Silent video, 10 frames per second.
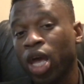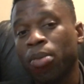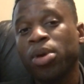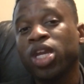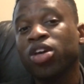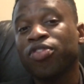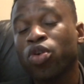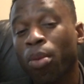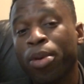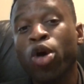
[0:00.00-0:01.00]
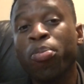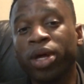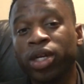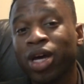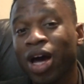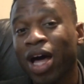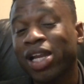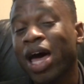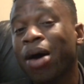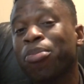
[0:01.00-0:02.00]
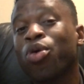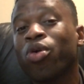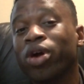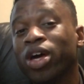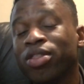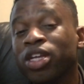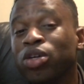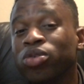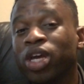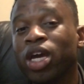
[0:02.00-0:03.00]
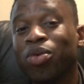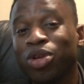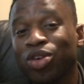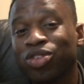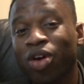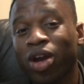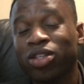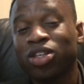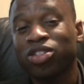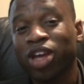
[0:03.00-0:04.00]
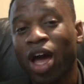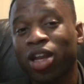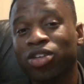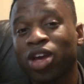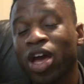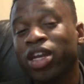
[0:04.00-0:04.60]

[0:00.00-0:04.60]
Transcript: Many of you are pooping a lot more than you did when you started this challenge.